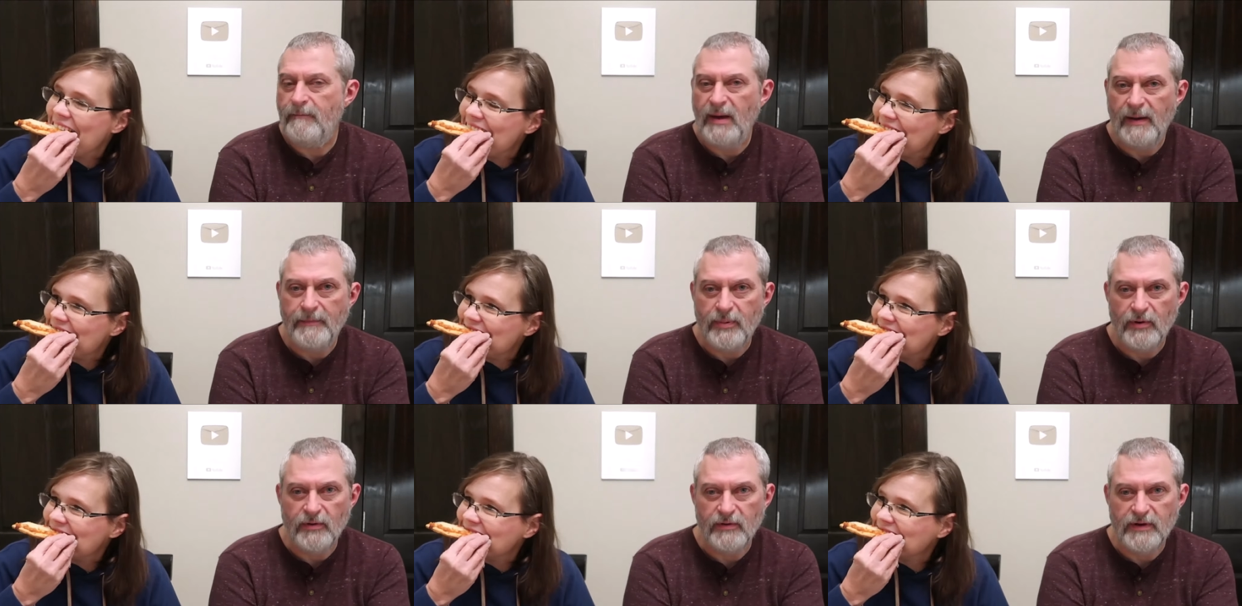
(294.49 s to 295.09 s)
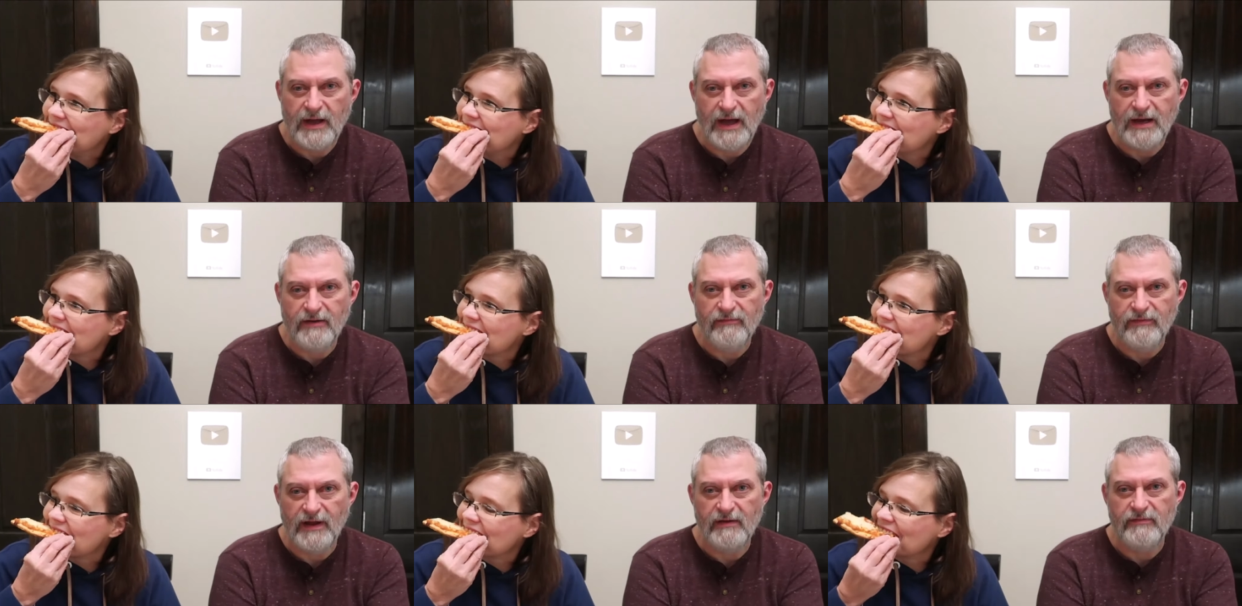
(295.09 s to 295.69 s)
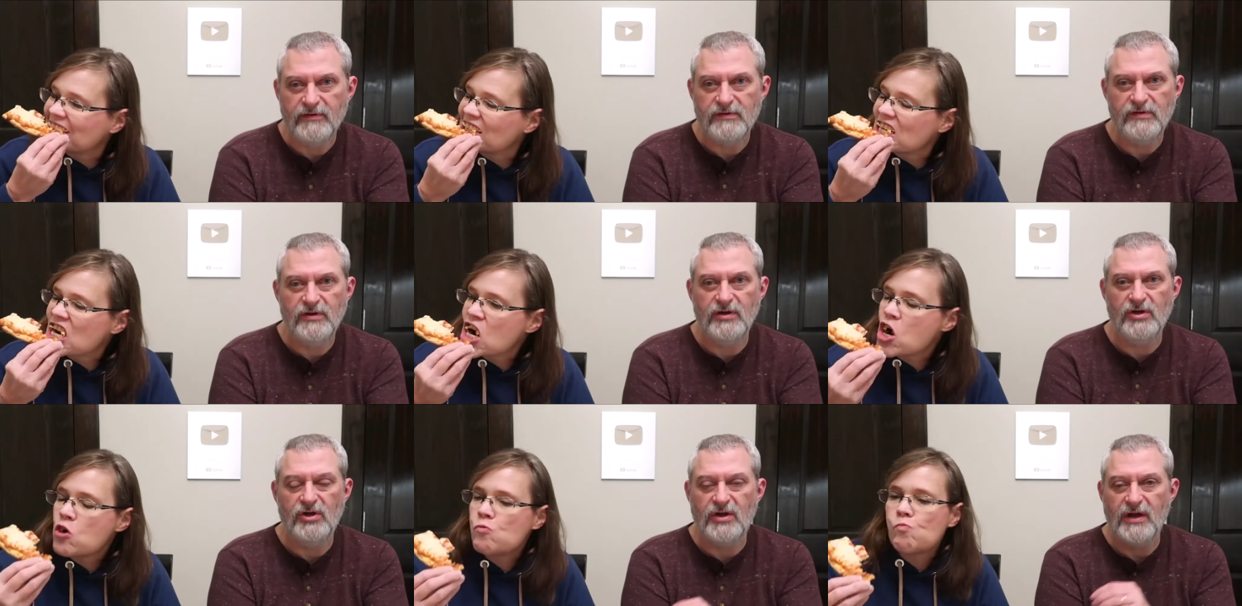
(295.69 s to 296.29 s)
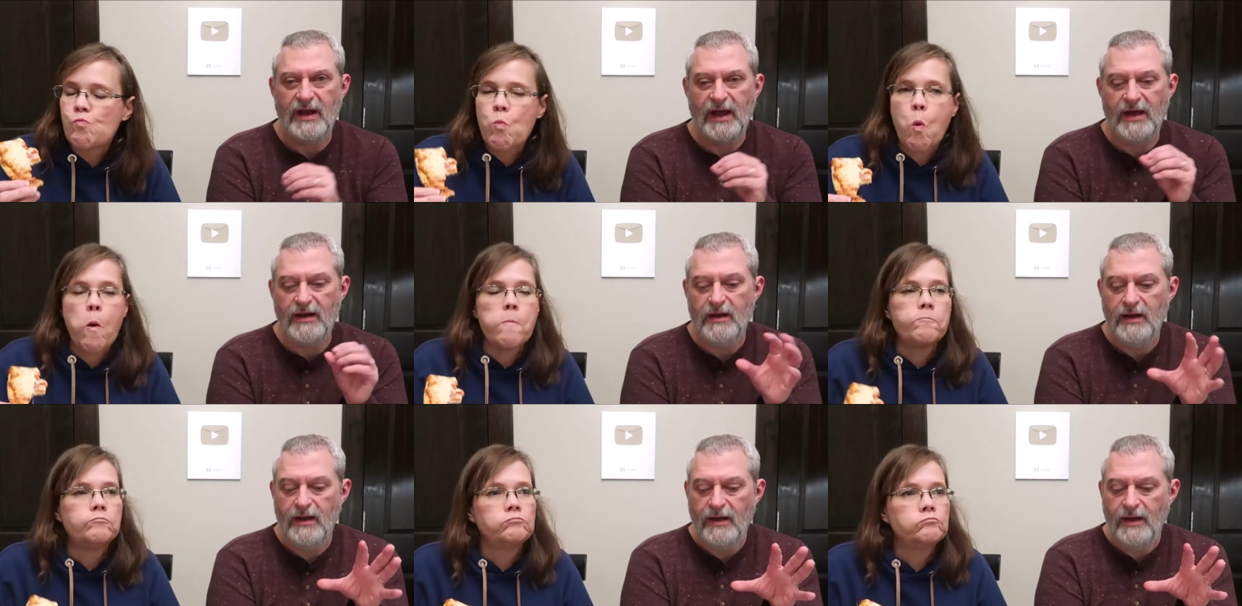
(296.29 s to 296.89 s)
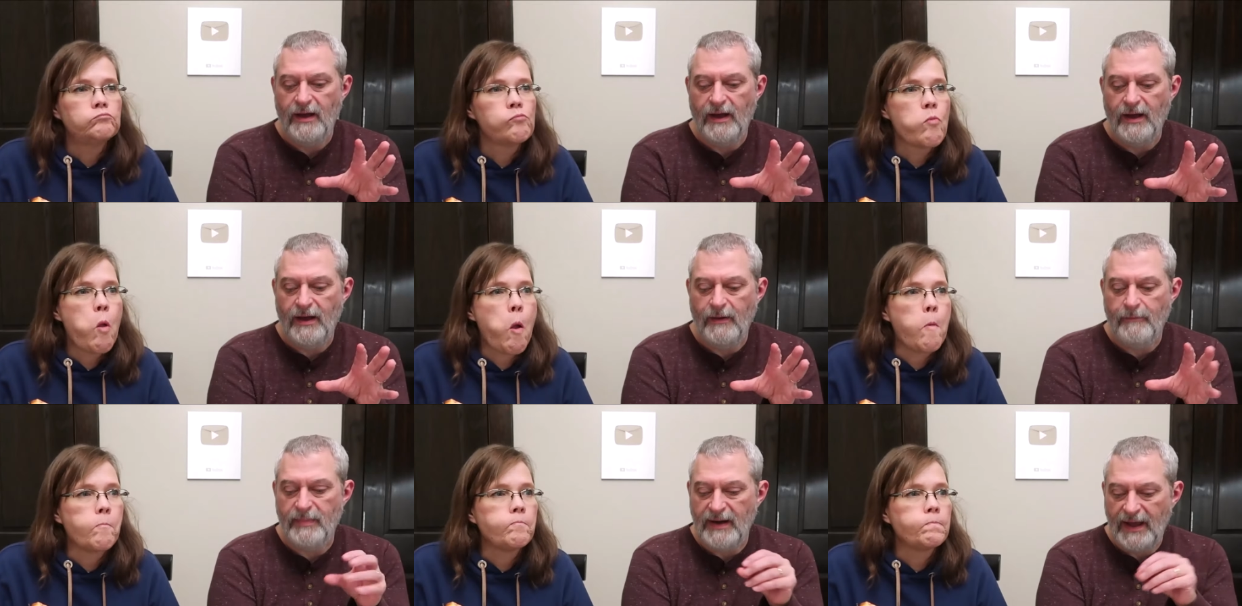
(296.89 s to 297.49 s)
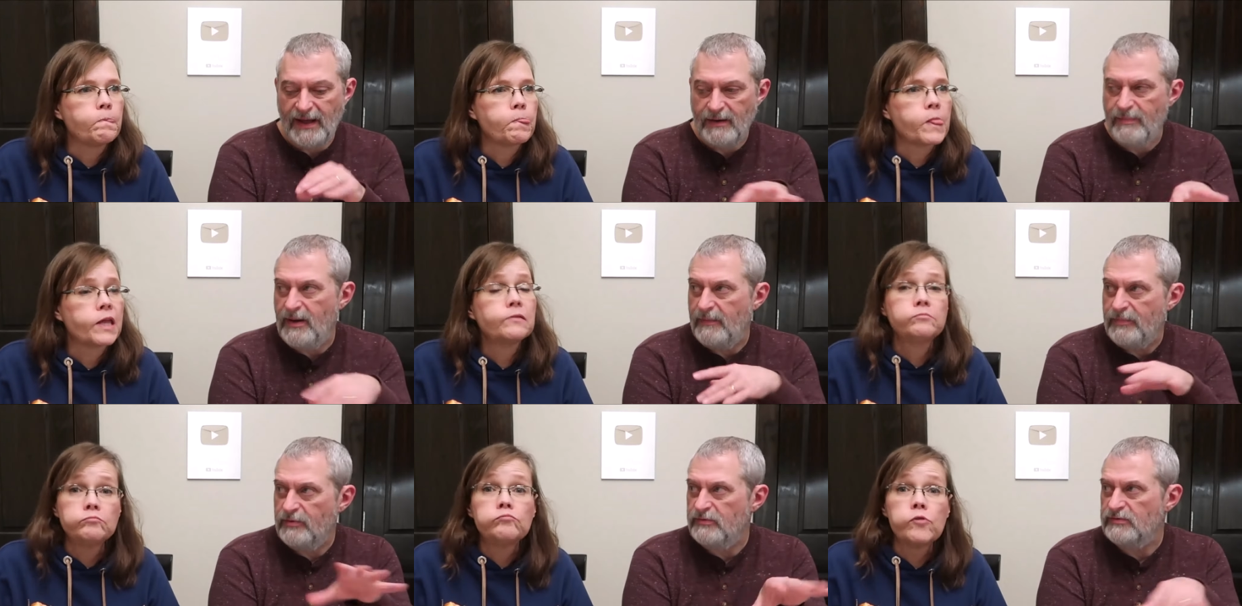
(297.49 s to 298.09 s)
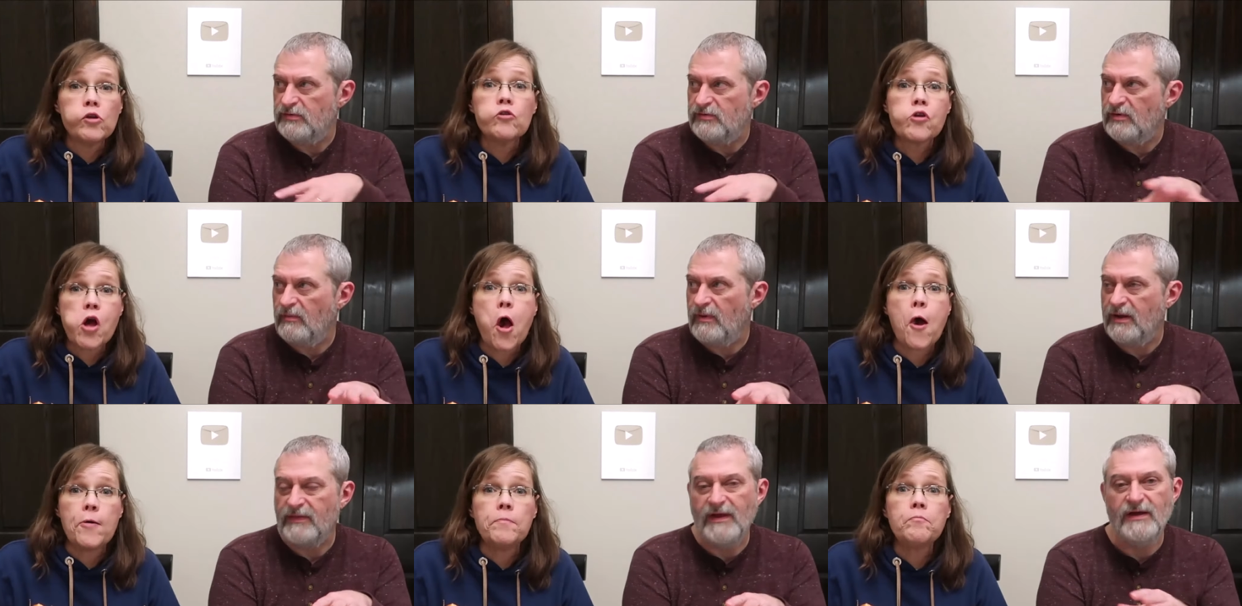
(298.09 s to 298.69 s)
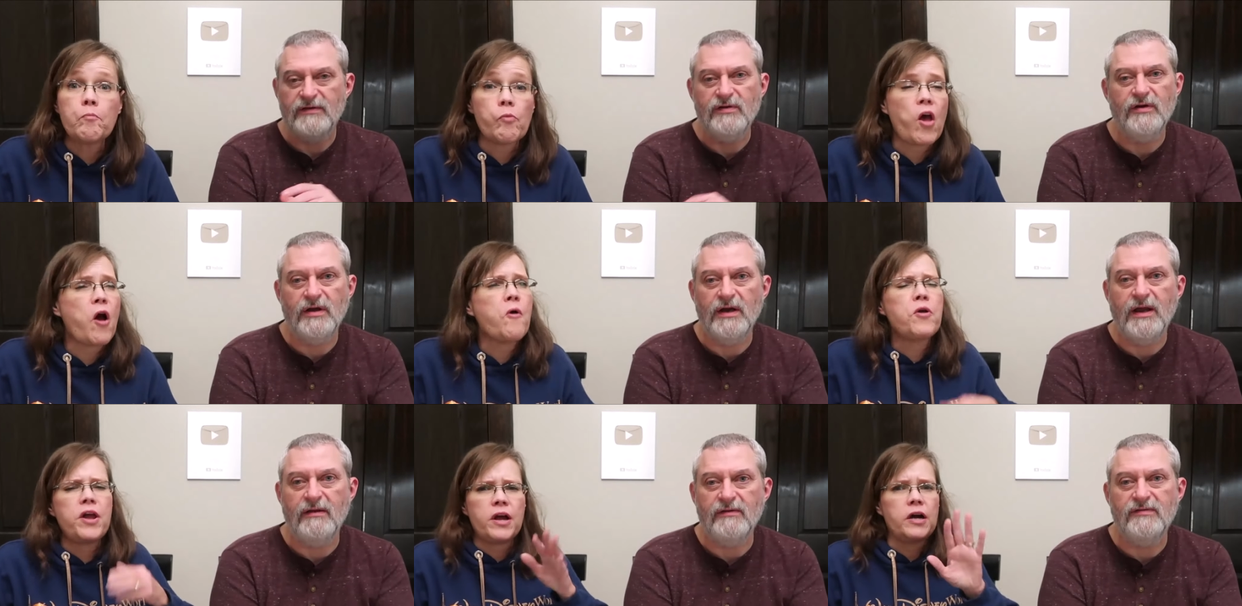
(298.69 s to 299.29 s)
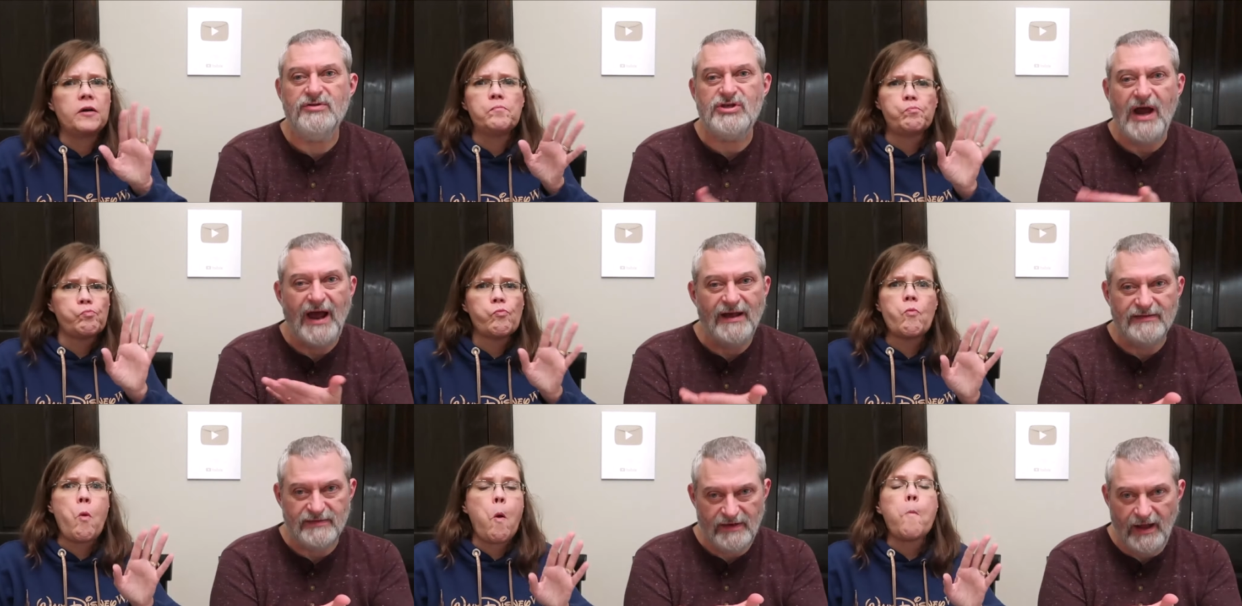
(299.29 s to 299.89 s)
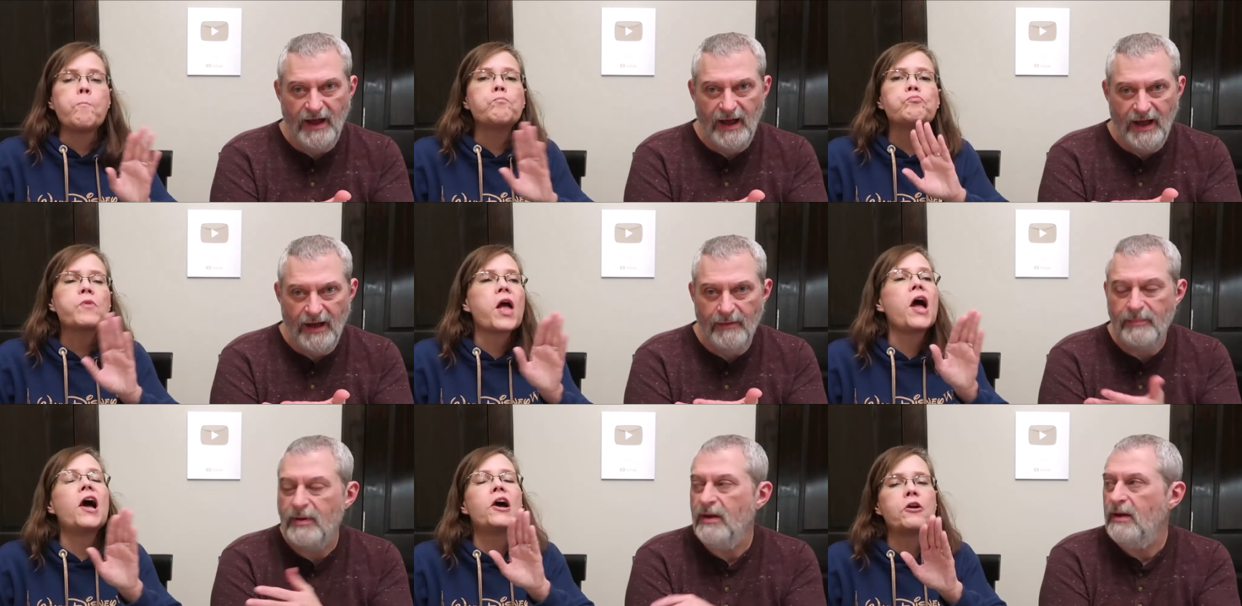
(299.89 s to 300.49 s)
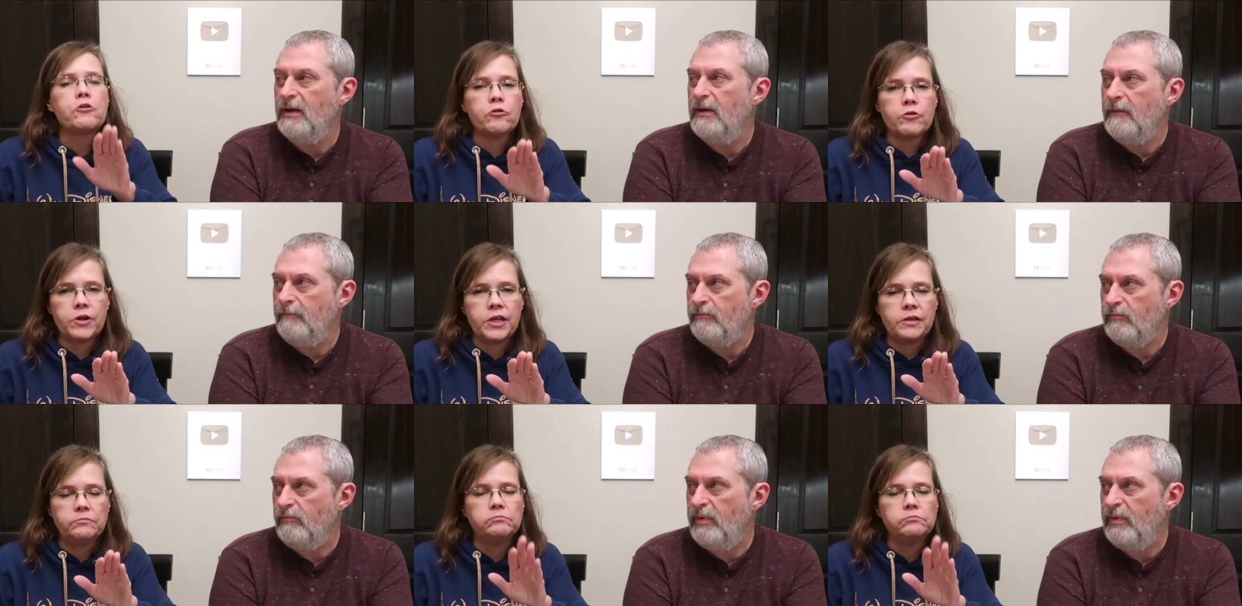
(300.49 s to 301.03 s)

Speaker 1: pepper kind of flavor to it, you could add uh, banana peppers you or something could. like that to oh, it yeah. and jazz it up. I agree.